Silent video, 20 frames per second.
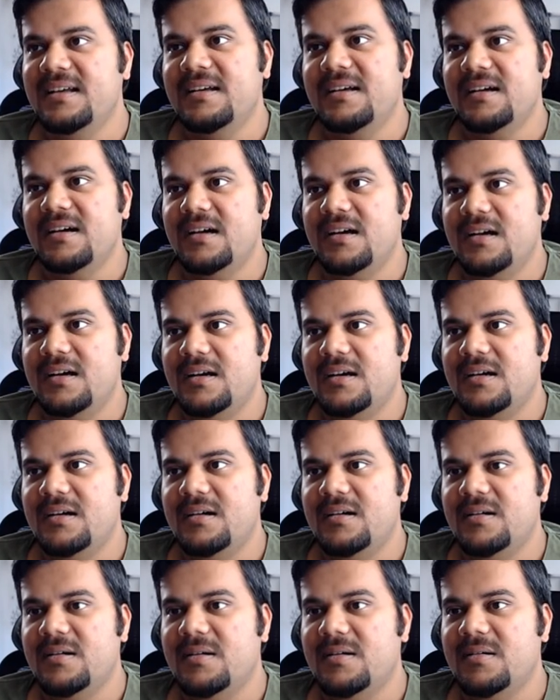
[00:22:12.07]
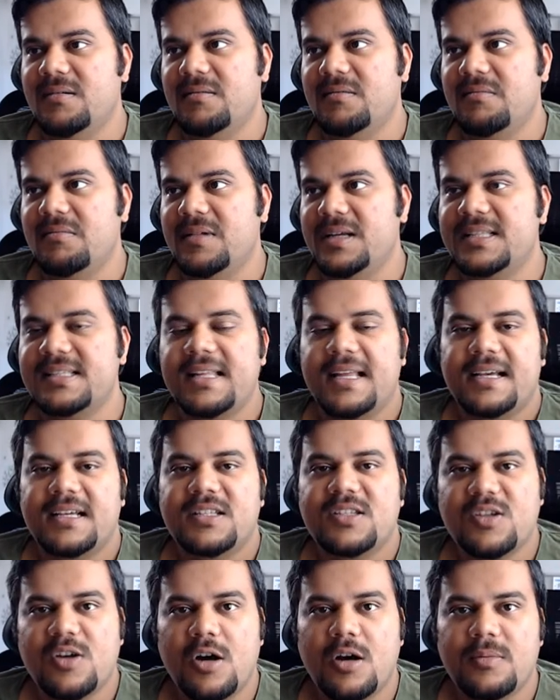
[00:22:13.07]
it's like a
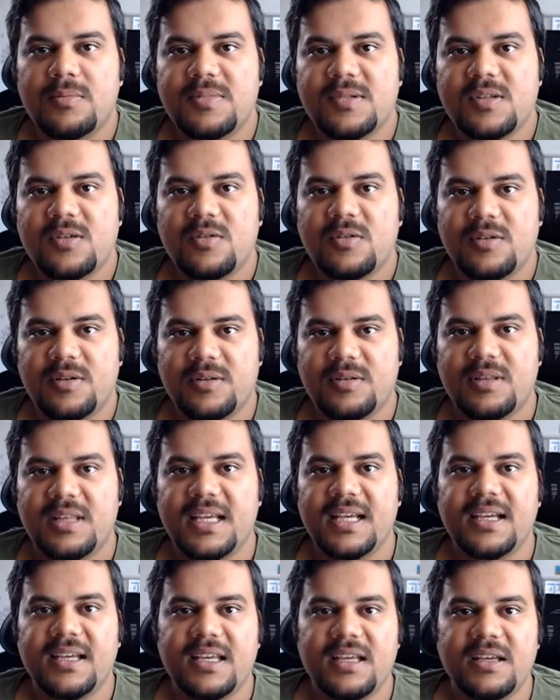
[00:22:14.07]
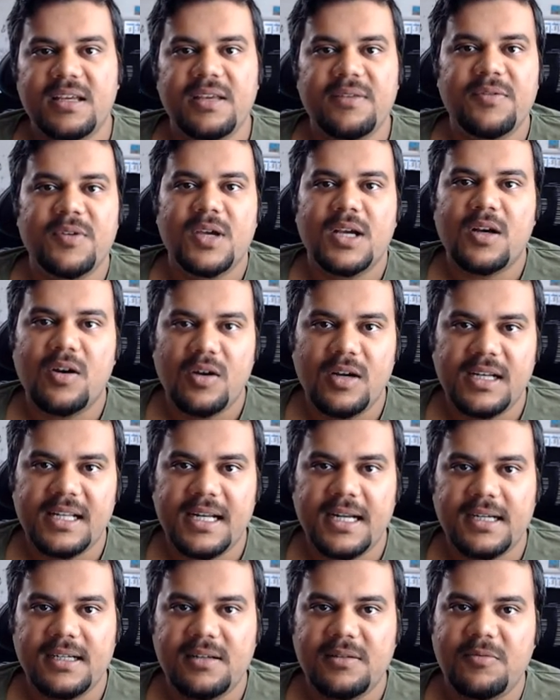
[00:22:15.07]
job, so they give you a
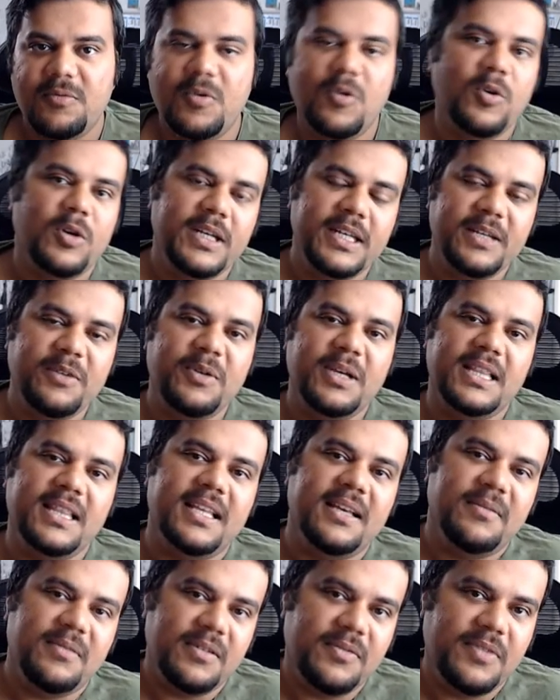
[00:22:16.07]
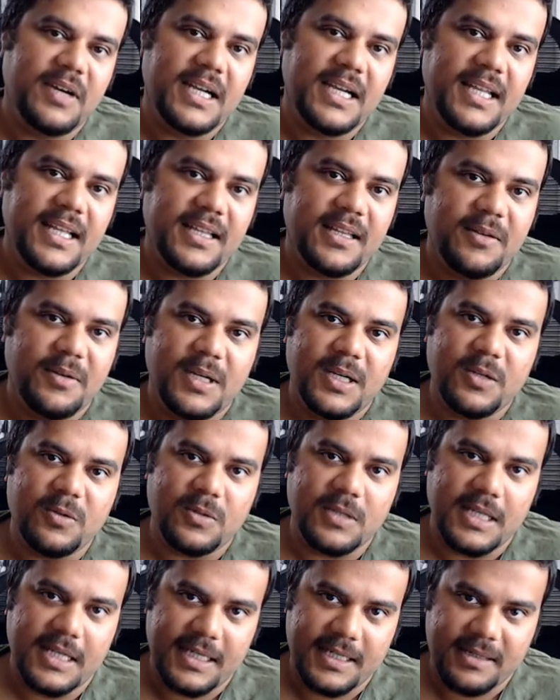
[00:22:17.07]
contract. Only when they have a funding, they will do
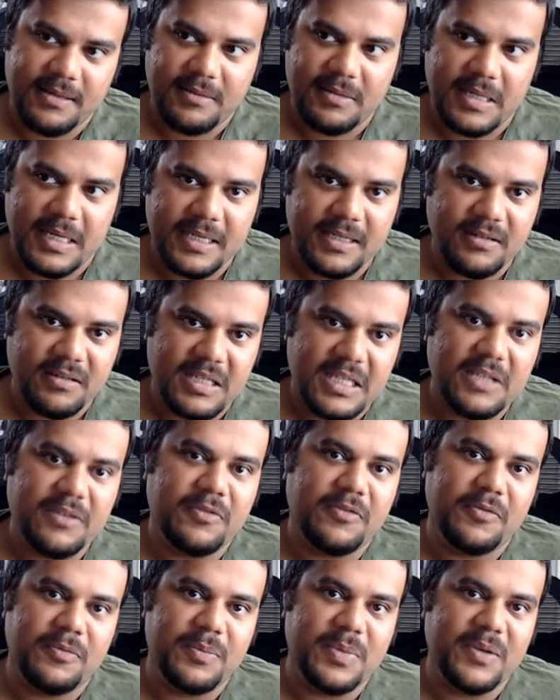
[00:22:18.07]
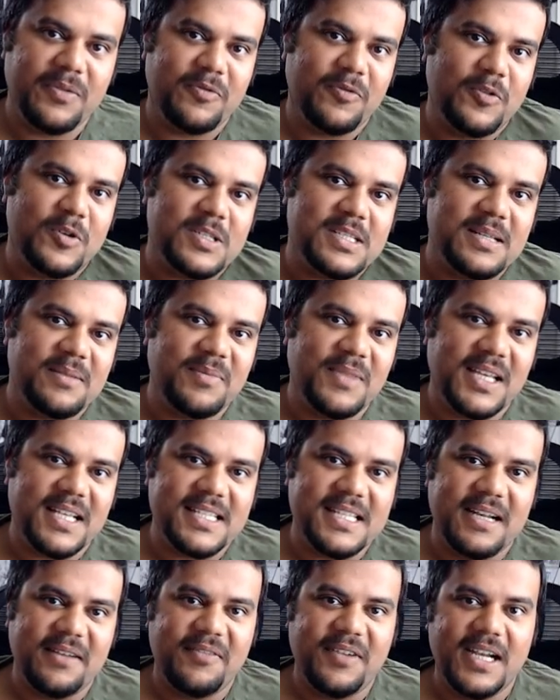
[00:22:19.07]
that. And if before something is
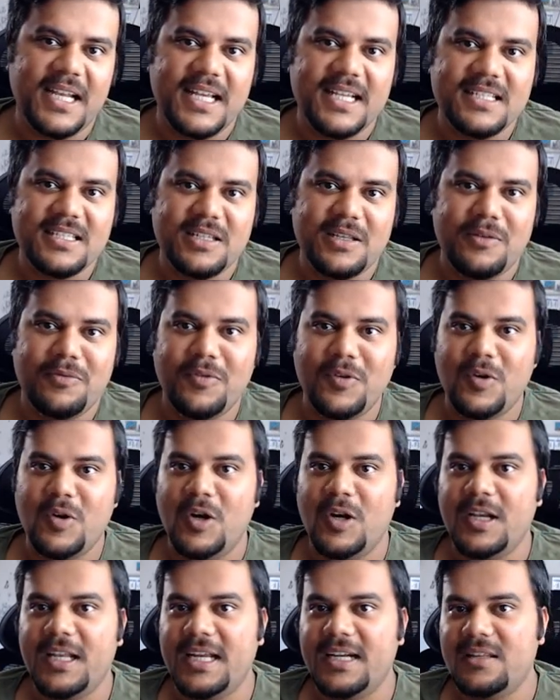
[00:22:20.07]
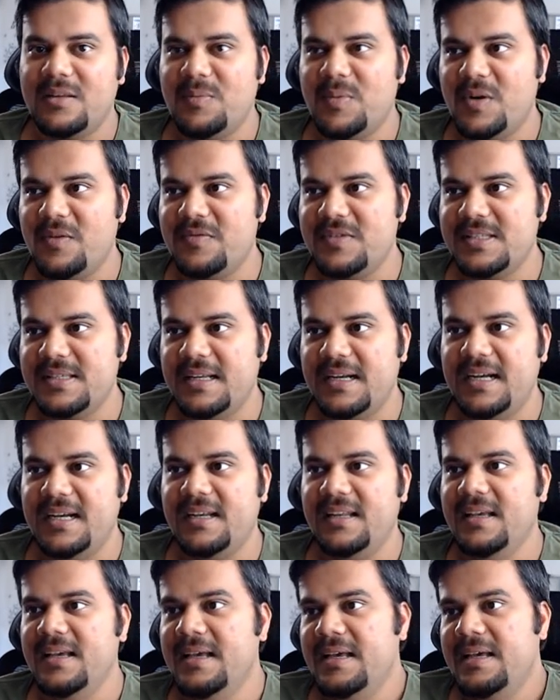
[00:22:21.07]
advertised, if you contact the professor,
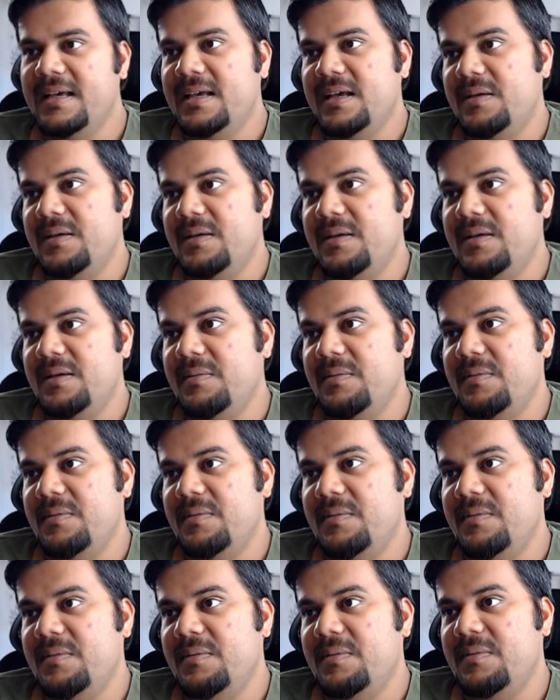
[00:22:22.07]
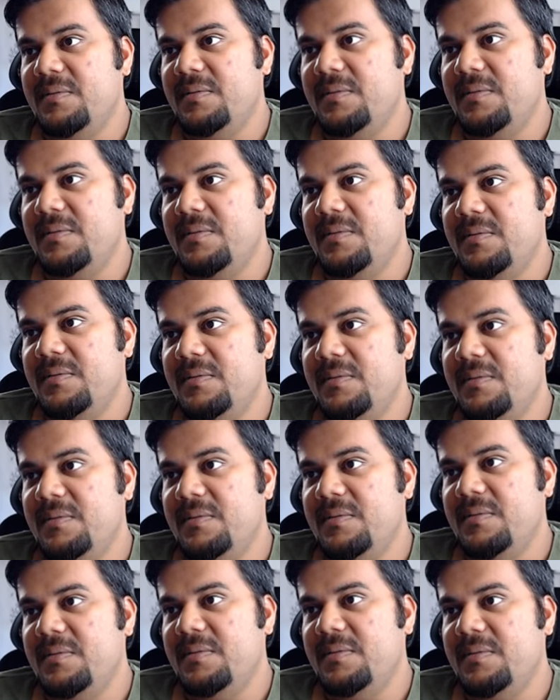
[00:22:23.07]
and maybe if he doesn't have
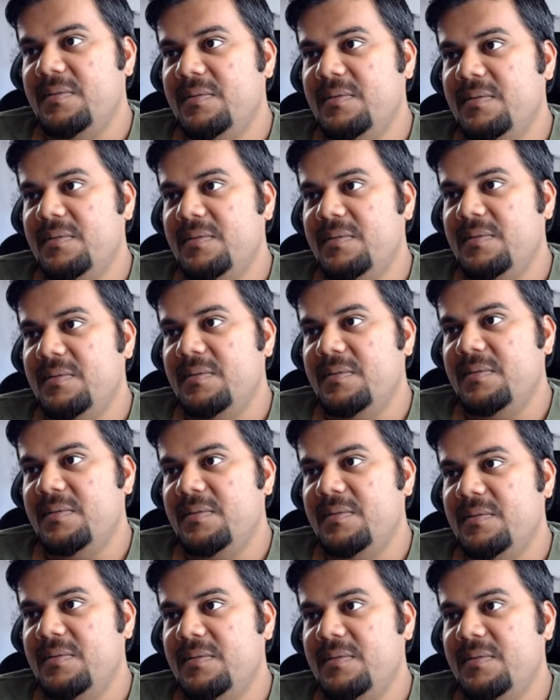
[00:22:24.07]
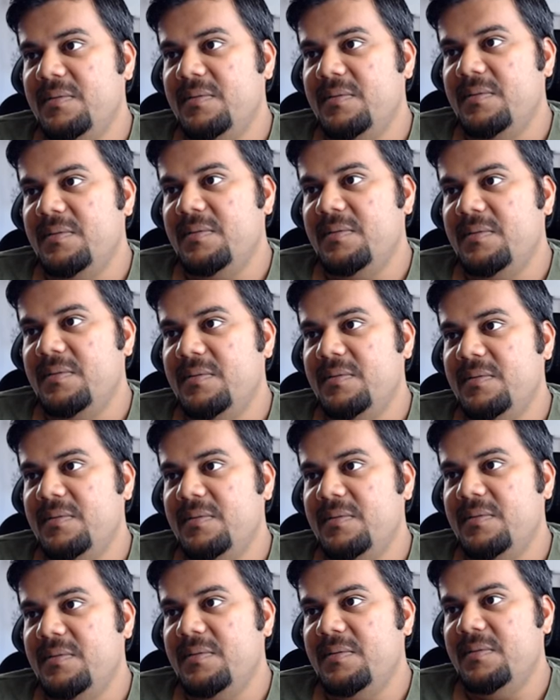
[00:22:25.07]
some funding now, if you send
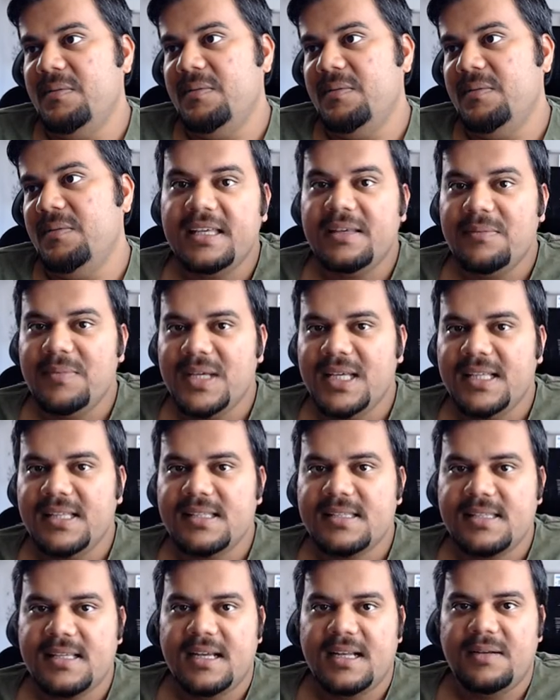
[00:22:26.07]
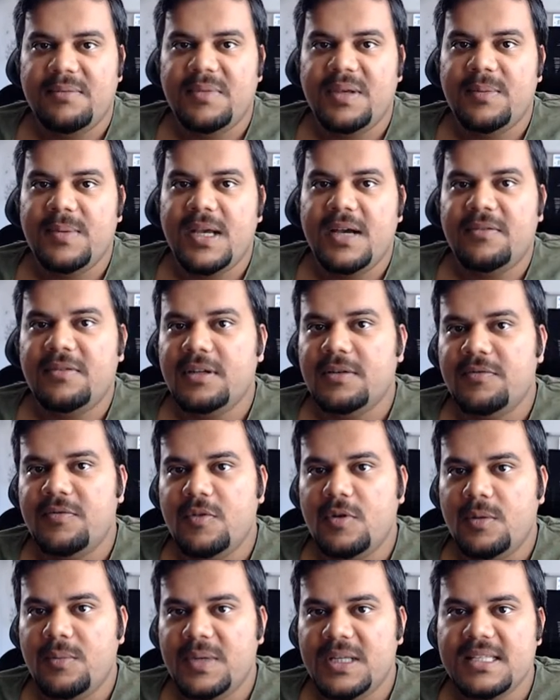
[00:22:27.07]
some cold emails, and maybe after
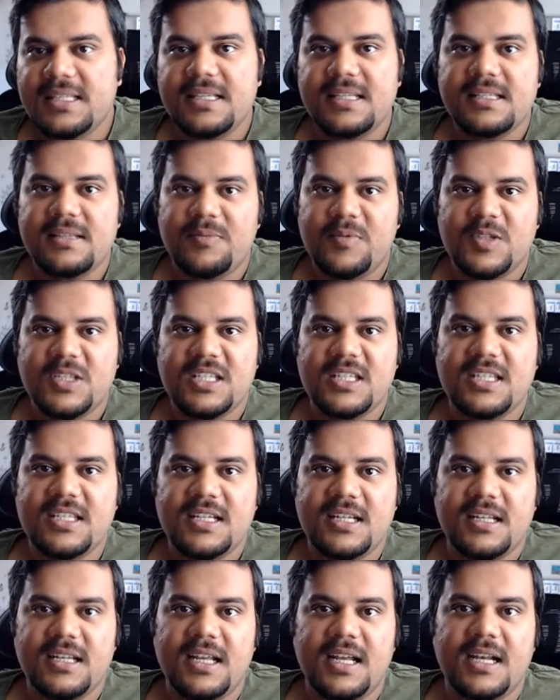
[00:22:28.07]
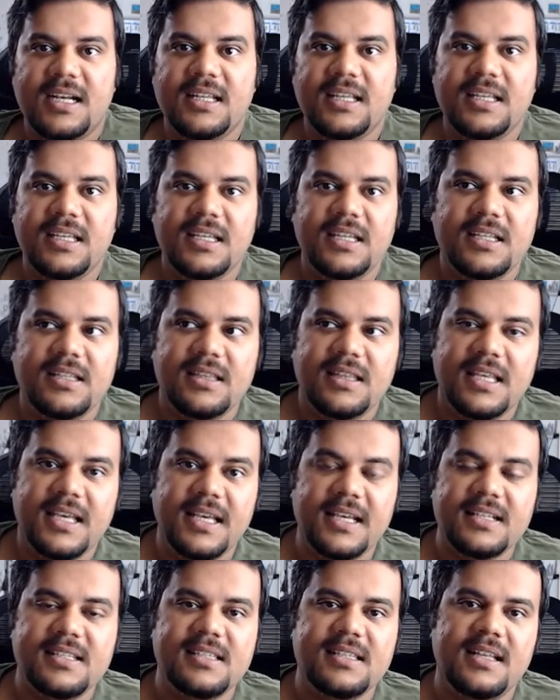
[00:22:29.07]
4 months he has a position and he
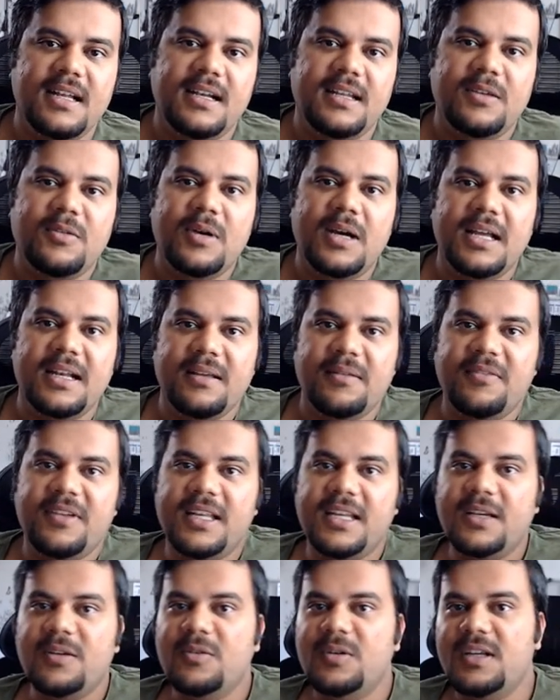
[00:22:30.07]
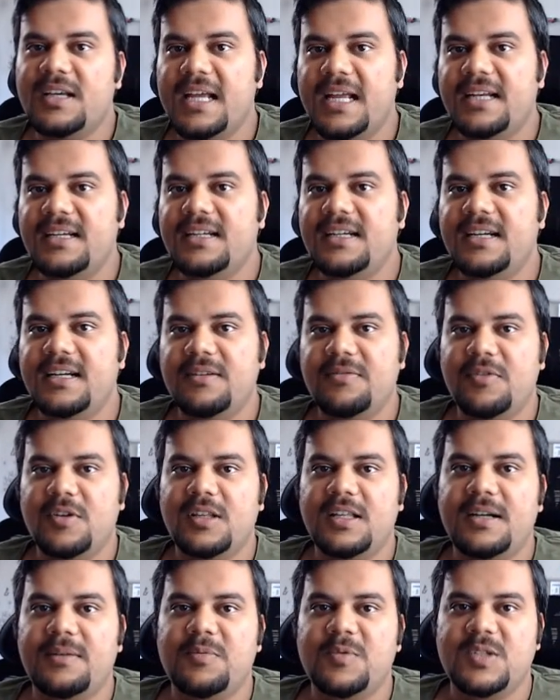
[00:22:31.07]
thinks that you are a very good candidate for
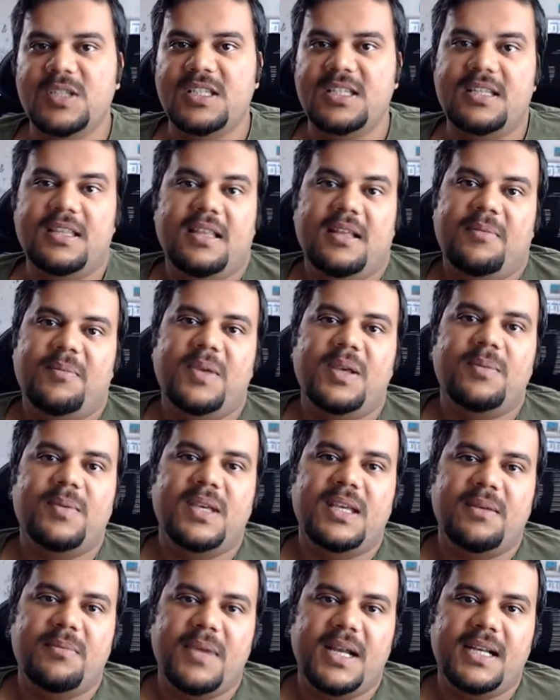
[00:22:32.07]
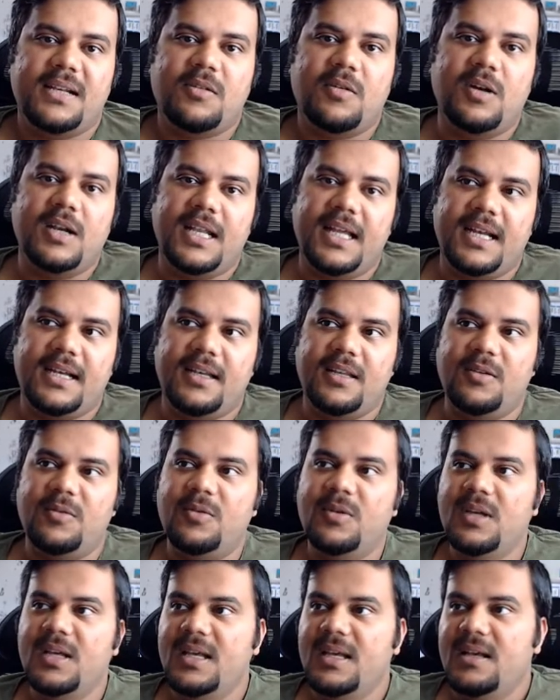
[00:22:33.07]
that position, then maybe he might contact you.
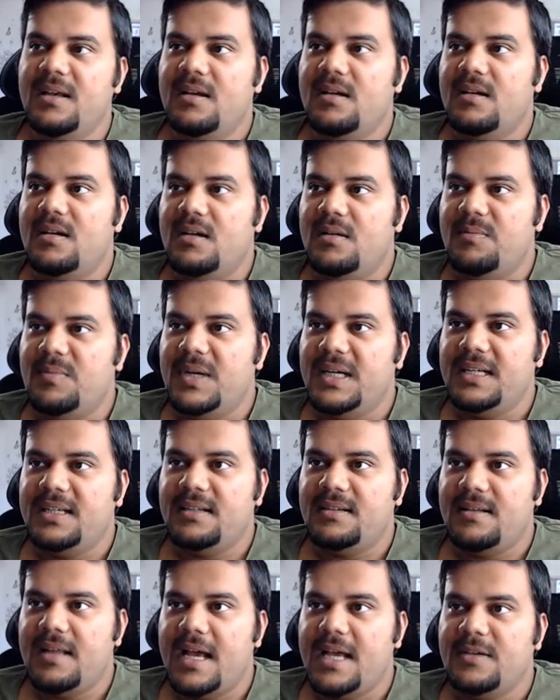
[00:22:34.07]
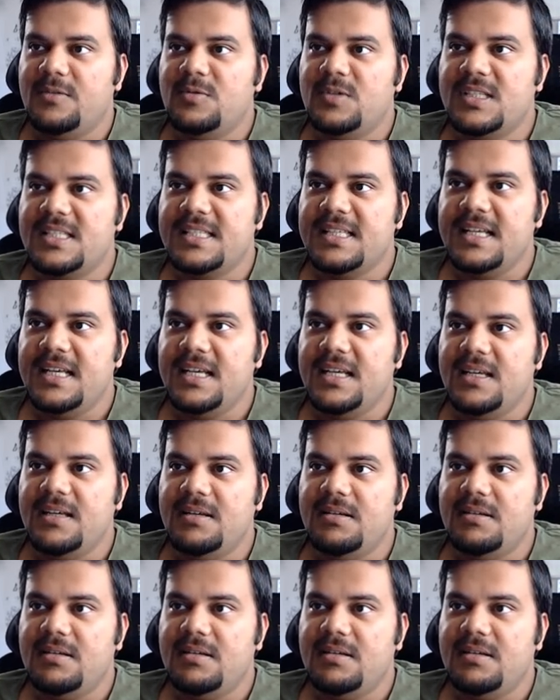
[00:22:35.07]
But I would say,